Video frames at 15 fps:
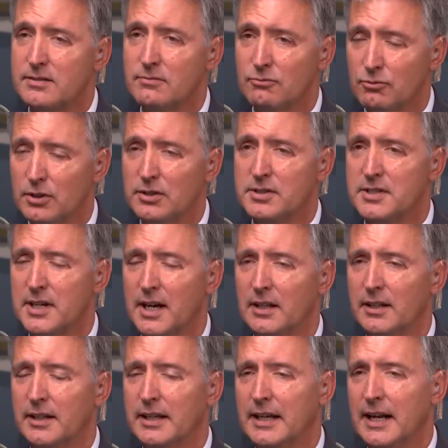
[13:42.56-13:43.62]
real
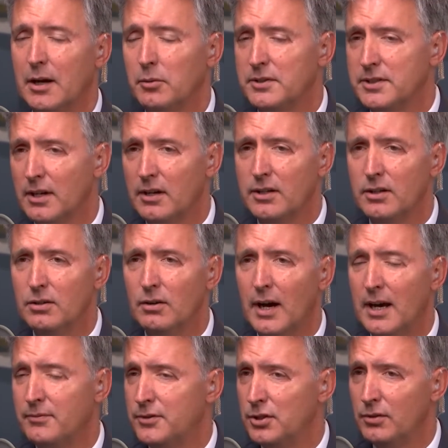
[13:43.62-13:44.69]
solid. And I will tell you, I
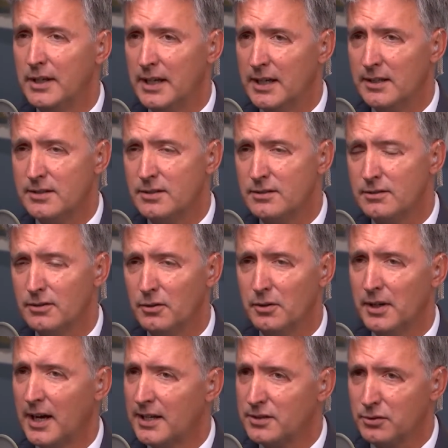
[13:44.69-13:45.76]
have two kids who are
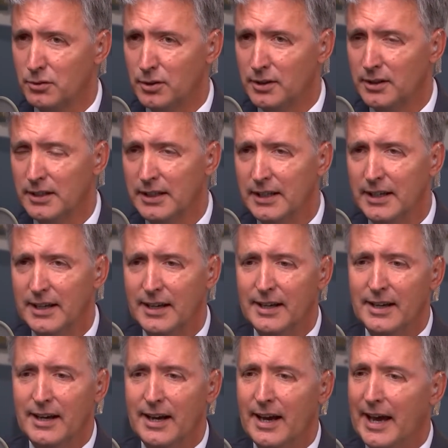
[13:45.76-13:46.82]
in high school,
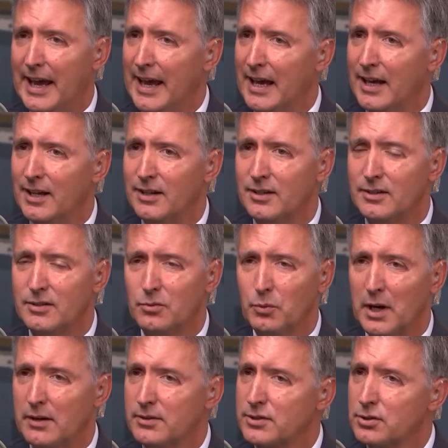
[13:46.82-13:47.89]
and
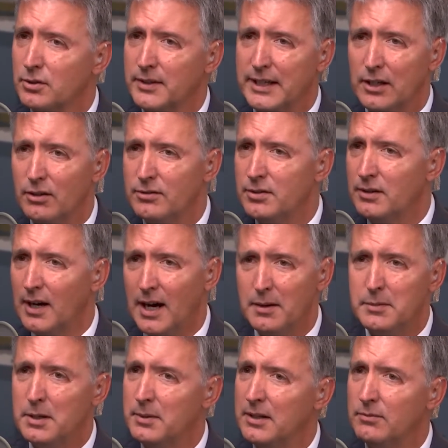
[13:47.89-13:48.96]
whatever school they go to, I'm
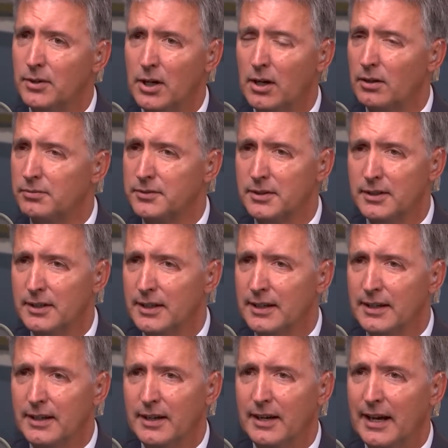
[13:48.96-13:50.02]
going to be involved.
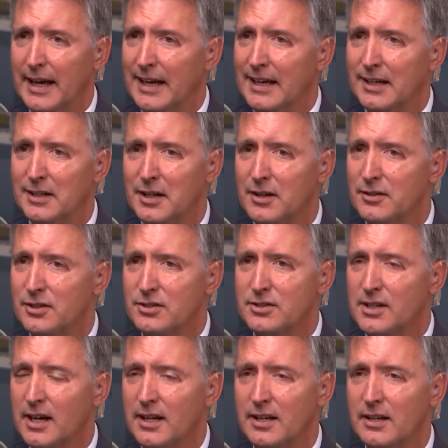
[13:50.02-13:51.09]
And there's
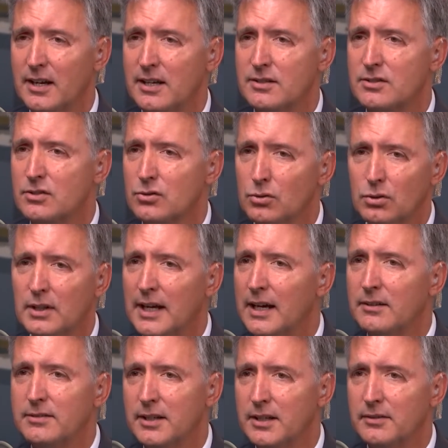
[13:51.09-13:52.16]
not a school
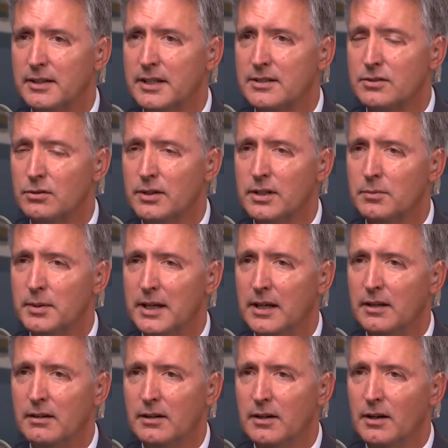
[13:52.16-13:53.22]
out there that is going to
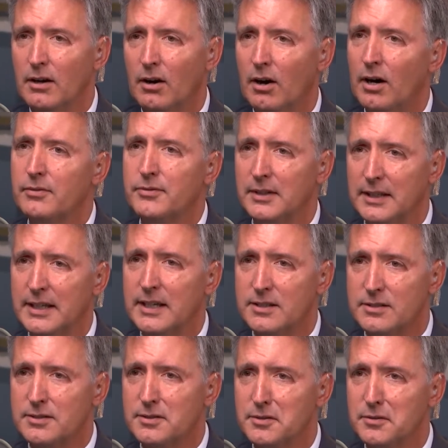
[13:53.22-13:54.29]
be off the
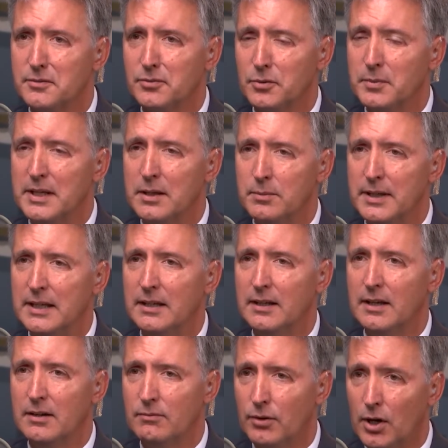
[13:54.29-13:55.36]
list for me to be
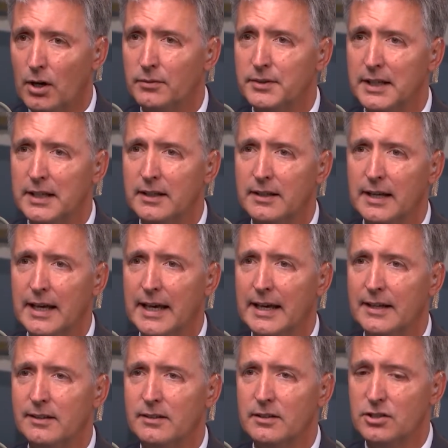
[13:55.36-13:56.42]
involved in
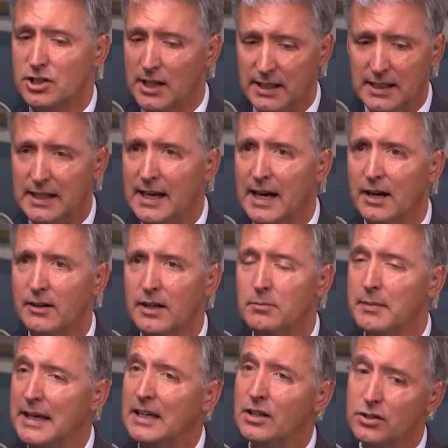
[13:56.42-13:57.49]
and checking out
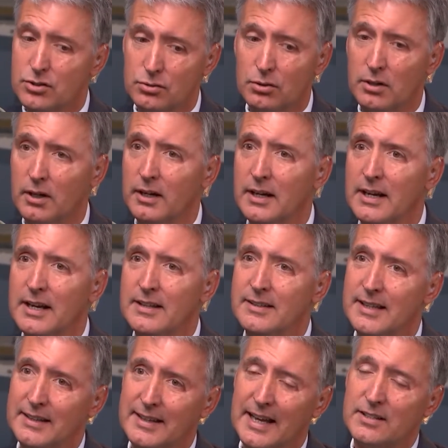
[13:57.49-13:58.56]
and making sure
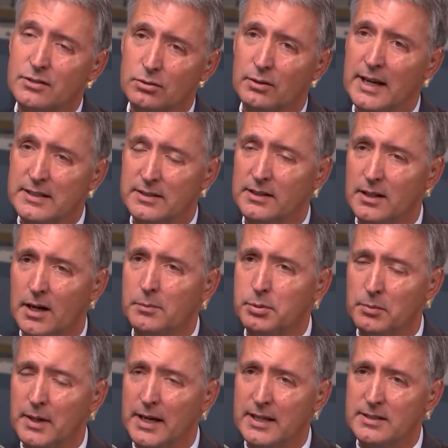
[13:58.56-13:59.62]
that that school hasn't
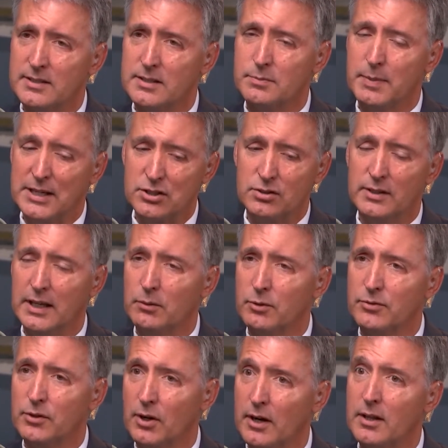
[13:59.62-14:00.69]
compromised, especially
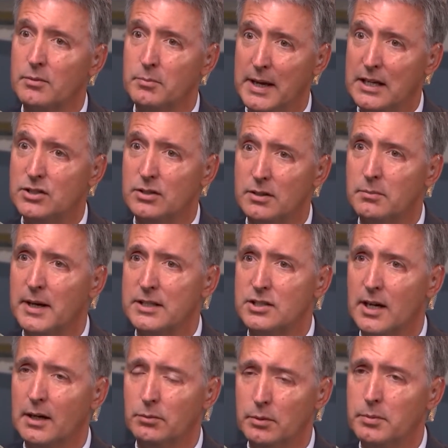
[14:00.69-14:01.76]
with regard to the major that my
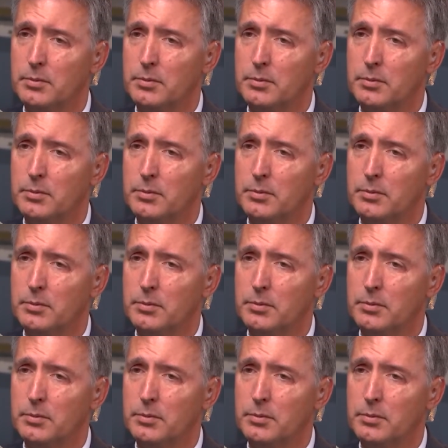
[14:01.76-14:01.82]
child will be